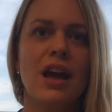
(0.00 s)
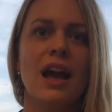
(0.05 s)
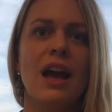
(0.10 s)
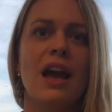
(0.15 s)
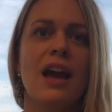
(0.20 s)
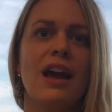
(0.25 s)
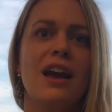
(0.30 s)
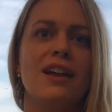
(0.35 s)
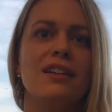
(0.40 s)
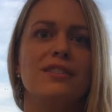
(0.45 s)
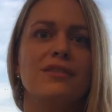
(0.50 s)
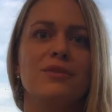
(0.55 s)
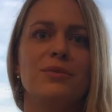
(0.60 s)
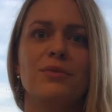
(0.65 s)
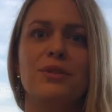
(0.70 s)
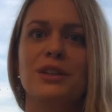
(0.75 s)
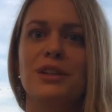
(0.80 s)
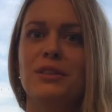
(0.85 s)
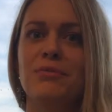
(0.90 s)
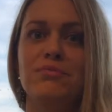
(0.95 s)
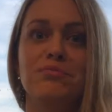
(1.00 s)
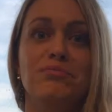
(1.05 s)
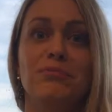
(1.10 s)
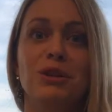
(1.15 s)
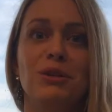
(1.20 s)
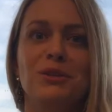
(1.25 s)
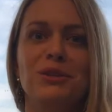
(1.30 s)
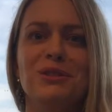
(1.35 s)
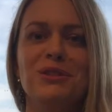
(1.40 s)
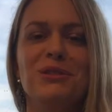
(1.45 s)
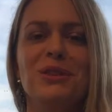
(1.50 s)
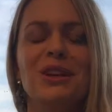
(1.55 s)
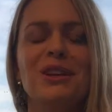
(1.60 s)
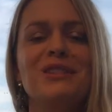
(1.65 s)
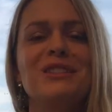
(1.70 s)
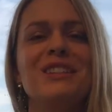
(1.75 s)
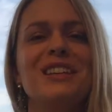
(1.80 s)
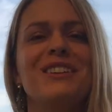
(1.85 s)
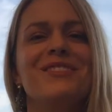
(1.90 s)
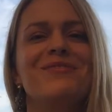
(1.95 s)
and we're going to
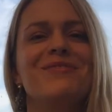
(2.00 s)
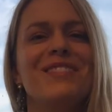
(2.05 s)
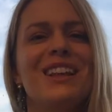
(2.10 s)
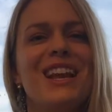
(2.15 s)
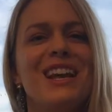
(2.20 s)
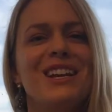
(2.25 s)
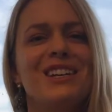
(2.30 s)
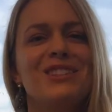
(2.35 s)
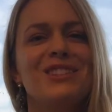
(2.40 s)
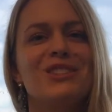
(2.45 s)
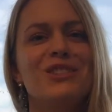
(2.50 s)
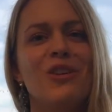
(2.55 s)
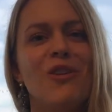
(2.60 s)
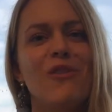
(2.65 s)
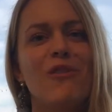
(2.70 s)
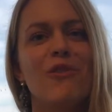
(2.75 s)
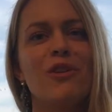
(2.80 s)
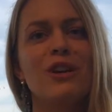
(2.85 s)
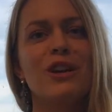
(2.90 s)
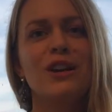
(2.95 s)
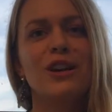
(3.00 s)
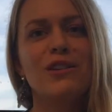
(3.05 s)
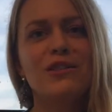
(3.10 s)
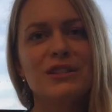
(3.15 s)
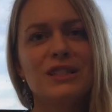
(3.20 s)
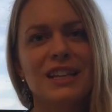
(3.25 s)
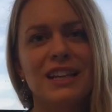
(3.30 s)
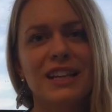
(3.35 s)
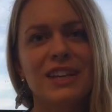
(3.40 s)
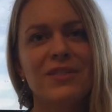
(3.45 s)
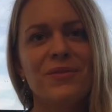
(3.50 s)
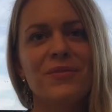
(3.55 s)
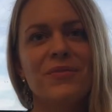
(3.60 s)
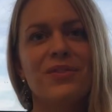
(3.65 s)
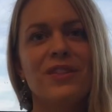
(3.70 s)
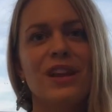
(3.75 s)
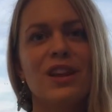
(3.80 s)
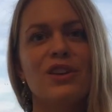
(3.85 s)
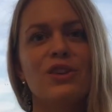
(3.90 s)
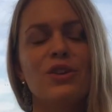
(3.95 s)
closing. So for closing,
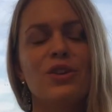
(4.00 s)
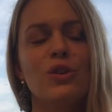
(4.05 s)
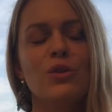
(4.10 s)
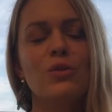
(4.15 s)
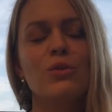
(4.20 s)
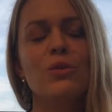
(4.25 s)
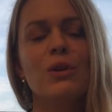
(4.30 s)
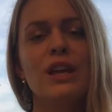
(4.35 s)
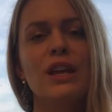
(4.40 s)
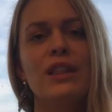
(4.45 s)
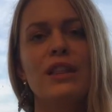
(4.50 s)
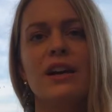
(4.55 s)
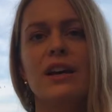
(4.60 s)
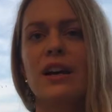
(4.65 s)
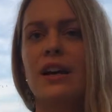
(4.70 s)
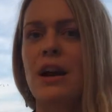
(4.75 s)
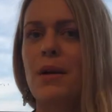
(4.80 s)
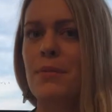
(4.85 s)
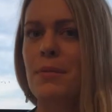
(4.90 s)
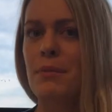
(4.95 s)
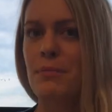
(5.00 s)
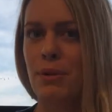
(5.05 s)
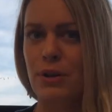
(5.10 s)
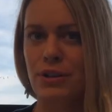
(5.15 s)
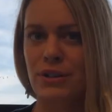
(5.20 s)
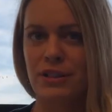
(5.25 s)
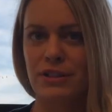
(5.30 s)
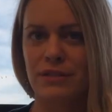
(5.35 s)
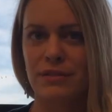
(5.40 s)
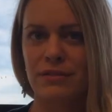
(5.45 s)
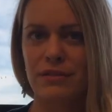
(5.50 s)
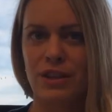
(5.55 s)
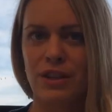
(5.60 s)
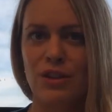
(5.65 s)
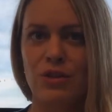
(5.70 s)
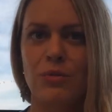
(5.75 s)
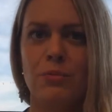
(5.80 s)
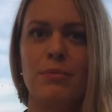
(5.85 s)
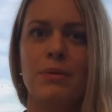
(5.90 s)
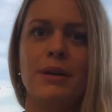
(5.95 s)
you either come in person,
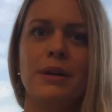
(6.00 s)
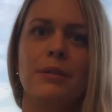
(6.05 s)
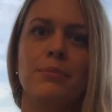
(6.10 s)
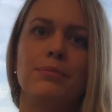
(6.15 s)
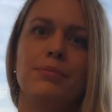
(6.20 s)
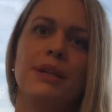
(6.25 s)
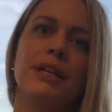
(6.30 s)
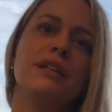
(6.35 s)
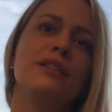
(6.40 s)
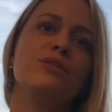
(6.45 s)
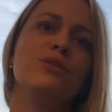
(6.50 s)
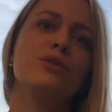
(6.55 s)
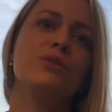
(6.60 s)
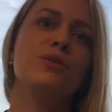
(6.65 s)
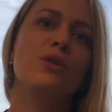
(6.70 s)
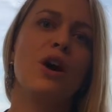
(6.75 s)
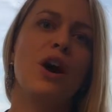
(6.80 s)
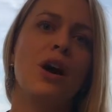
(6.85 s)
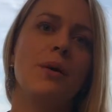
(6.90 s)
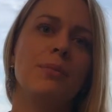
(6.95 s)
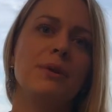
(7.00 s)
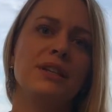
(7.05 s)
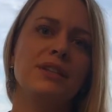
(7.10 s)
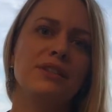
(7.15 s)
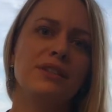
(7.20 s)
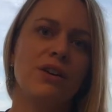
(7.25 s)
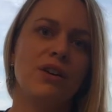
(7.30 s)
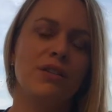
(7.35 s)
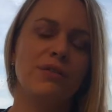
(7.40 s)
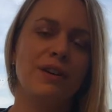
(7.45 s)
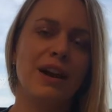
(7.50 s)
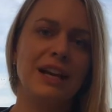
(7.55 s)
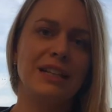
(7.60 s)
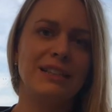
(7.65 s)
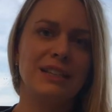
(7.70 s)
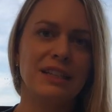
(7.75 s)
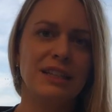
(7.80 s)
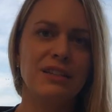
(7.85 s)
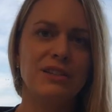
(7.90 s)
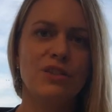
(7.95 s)
you bring 2 copies of
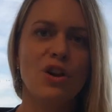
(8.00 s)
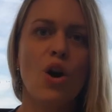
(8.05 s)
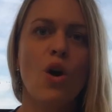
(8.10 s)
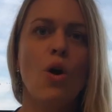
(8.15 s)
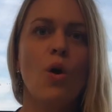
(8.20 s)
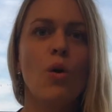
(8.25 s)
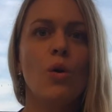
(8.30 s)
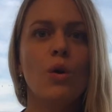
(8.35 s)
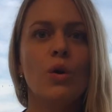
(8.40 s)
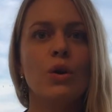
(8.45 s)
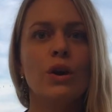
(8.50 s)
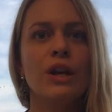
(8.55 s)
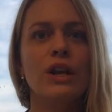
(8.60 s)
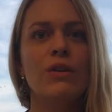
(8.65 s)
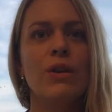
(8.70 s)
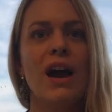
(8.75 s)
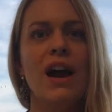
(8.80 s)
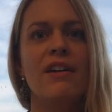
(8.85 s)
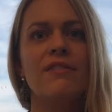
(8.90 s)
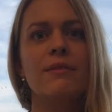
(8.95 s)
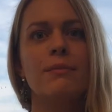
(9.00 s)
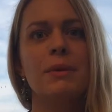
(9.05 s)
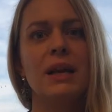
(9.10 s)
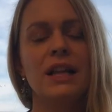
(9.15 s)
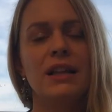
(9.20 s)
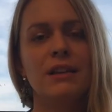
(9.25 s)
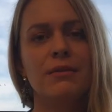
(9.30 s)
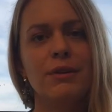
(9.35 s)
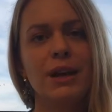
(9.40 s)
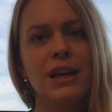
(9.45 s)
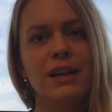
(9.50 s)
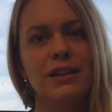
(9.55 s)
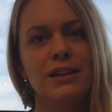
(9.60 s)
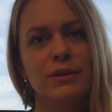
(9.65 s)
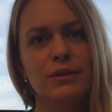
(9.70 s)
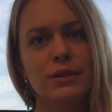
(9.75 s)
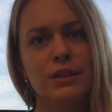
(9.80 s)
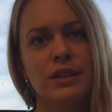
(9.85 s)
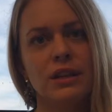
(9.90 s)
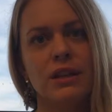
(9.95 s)
IDs, or you have a mail-away
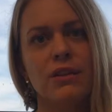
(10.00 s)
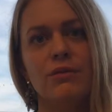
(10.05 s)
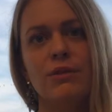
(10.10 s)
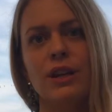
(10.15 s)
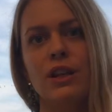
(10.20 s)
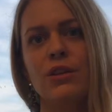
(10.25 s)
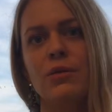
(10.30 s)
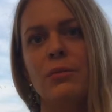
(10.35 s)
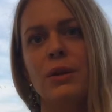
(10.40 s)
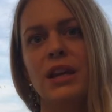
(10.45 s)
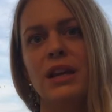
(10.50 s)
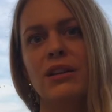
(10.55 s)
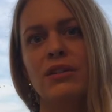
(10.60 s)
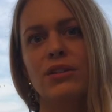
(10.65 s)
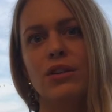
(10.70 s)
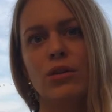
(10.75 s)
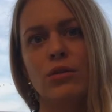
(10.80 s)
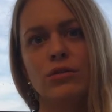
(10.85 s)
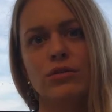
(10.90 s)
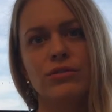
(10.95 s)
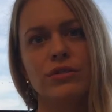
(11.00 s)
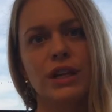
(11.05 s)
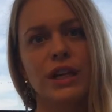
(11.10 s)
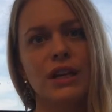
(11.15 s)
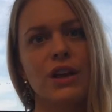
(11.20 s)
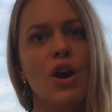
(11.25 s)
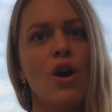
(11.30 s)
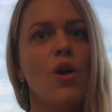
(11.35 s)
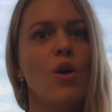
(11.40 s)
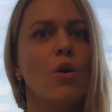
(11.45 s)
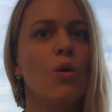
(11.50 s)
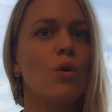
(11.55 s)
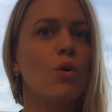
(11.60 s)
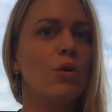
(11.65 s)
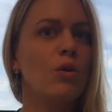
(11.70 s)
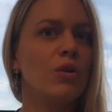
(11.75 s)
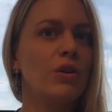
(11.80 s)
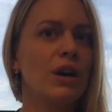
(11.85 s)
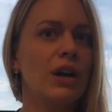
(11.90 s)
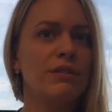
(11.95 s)
closing where you meet a notary
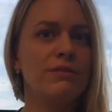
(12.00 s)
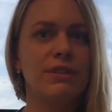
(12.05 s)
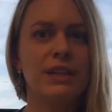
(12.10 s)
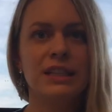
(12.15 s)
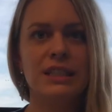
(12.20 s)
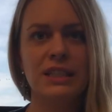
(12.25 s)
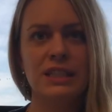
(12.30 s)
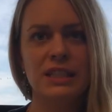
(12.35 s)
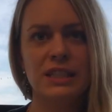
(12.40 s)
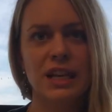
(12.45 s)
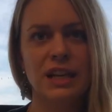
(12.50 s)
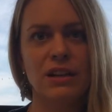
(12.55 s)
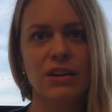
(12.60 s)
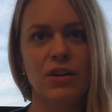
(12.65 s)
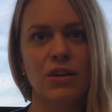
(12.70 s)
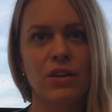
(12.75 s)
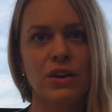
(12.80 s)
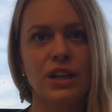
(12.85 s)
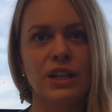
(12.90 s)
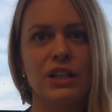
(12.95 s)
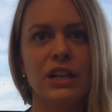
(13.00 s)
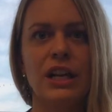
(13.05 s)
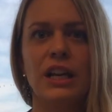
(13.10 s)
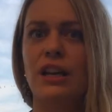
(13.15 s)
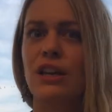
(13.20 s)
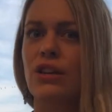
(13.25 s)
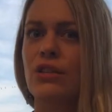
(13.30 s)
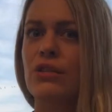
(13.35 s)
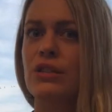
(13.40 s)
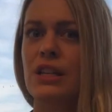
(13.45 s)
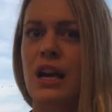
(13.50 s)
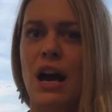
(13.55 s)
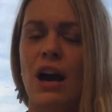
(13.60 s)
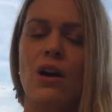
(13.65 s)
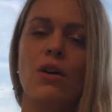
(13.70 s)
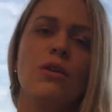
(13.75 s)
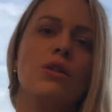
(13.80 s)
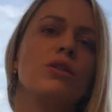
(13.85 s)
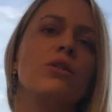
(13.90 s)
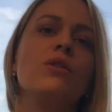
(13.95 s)
or a real estate lawyer in your
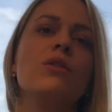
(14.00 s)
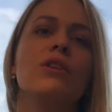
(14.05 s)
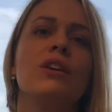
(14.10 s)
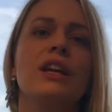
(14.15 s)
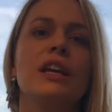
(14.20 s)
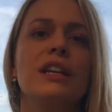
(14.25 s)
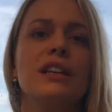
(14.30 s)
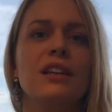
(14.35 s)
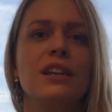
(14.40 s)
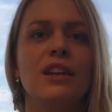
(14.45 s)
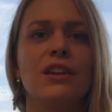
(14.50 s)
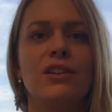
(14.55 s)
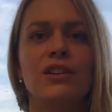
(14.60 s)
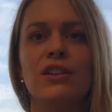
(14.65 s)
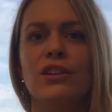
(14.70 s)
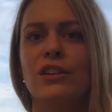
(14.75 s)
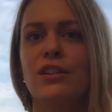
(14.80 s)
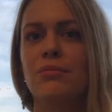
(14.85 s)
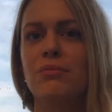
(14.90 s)
town or in your